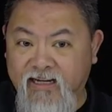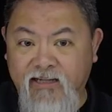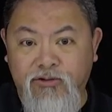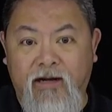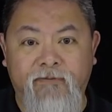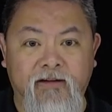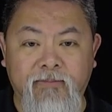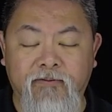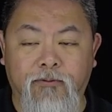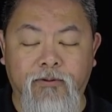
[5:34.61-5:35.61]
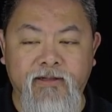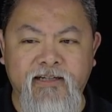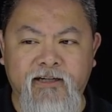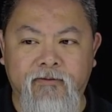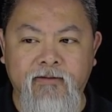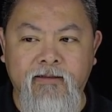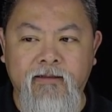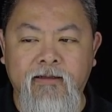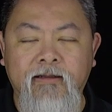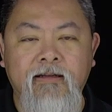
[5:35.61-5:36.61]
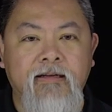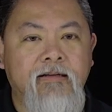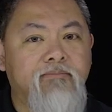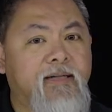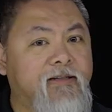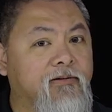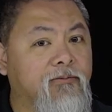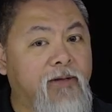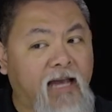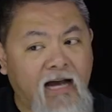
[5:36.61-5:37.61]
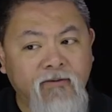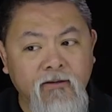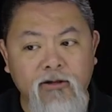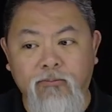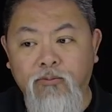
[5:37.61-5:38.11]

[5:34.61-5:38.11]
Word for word: hey, traffic can be forwarded in here. But we have a loop.